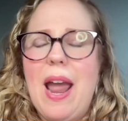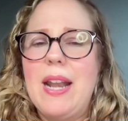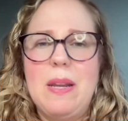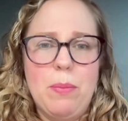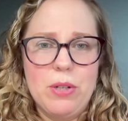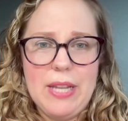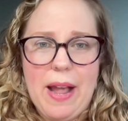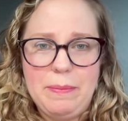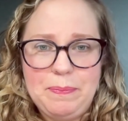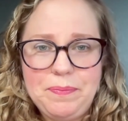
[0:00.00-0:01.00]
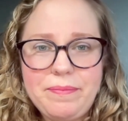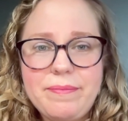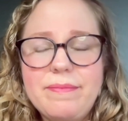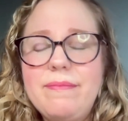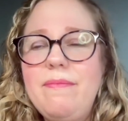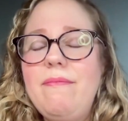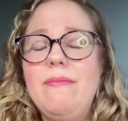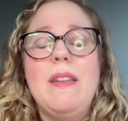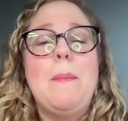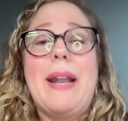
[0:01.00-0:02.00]
90%.
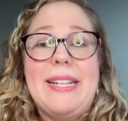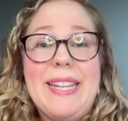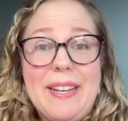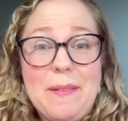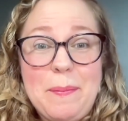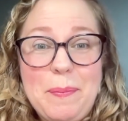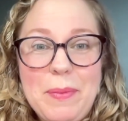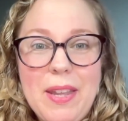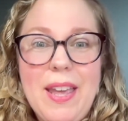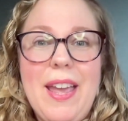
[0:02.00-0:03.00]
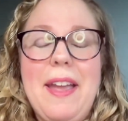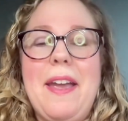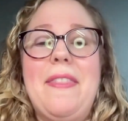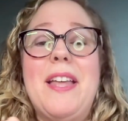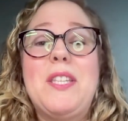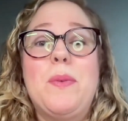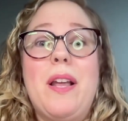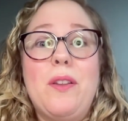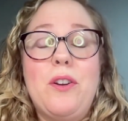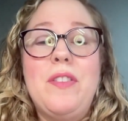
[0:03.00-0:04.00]
But I didn't. And that's when
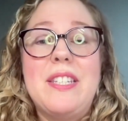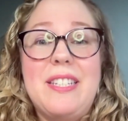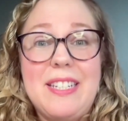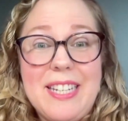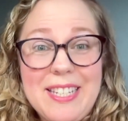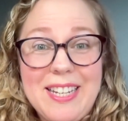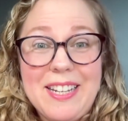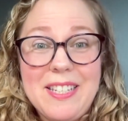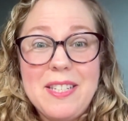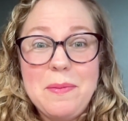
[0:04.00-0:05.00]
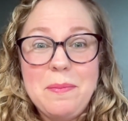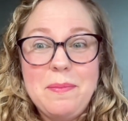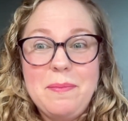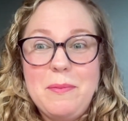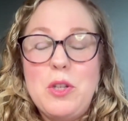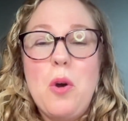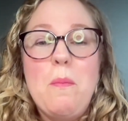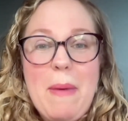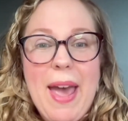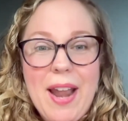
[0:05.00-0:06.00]
I learned that statistics
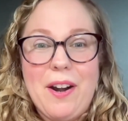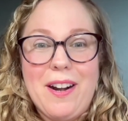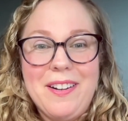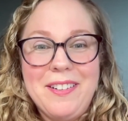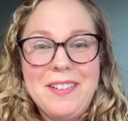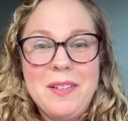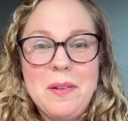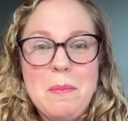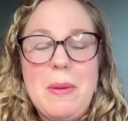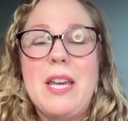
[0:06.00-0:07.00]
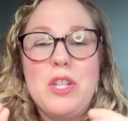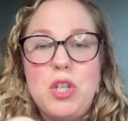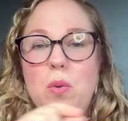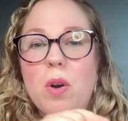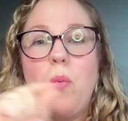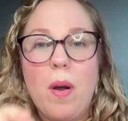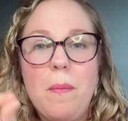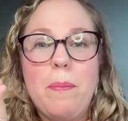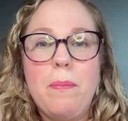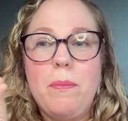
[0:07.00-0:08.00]
don't matter because you are
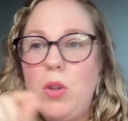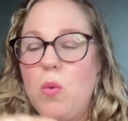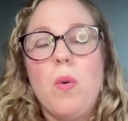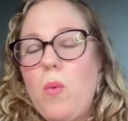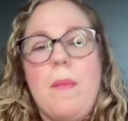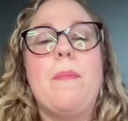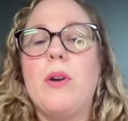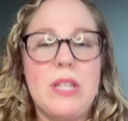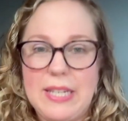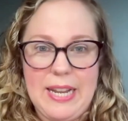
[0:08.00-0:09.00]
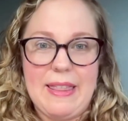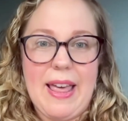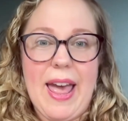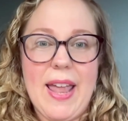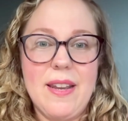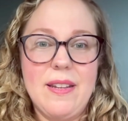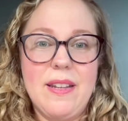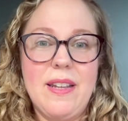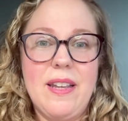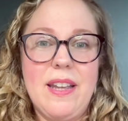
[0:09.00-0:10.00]
one person in that.
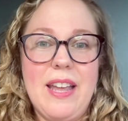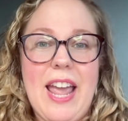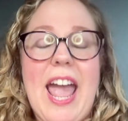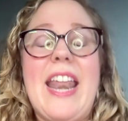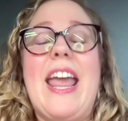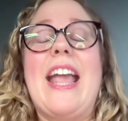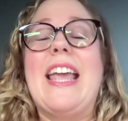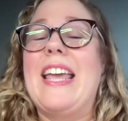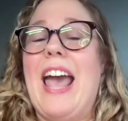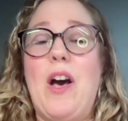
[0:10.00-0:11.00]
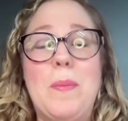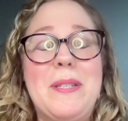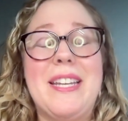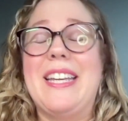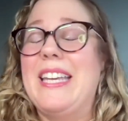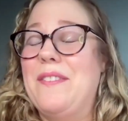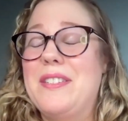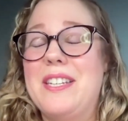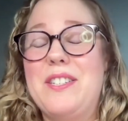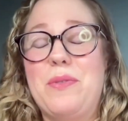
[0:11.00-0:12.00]
And it helps, it
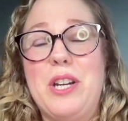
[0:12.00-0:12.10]
gives us